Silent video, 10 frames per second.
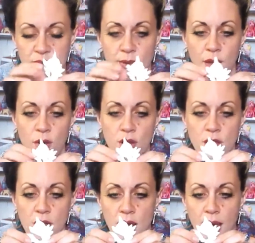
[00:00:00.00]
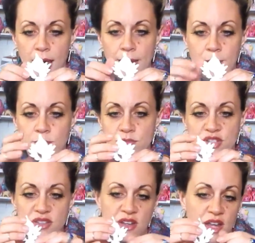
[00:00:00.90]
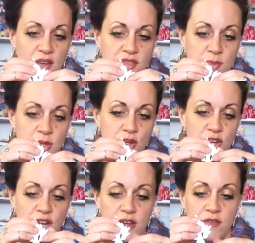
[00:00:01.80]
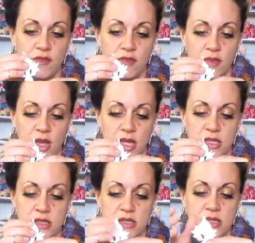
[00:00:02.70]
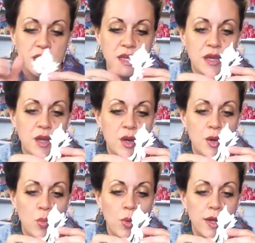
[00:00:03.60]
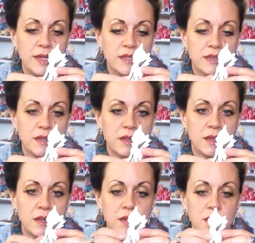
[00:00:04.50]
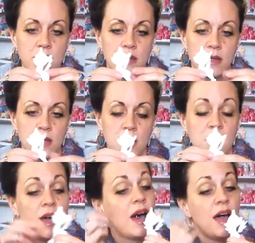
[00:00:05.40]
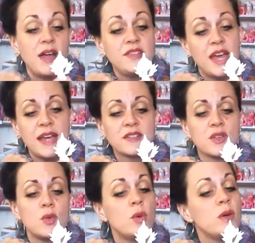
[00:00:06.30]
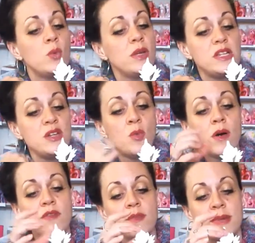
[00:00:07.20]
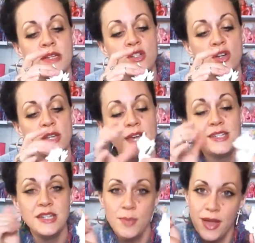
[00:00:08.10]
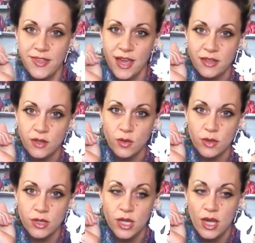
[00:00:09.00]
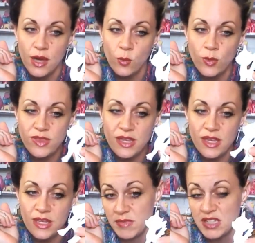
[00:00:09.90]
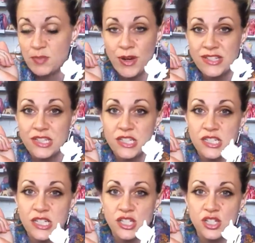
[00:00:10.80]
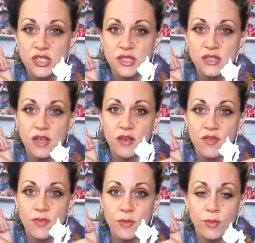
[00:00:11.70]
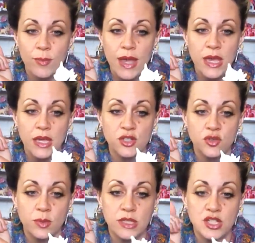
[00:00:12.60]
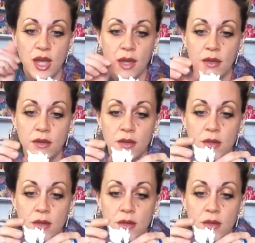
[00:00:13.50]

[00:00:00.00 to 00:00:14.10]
about. I am just going to have to be creative and see what, I'll have to ask her, what do you want from me, darling? I did buy the alicorn with the expressed intentions of making a Jubilee Jack,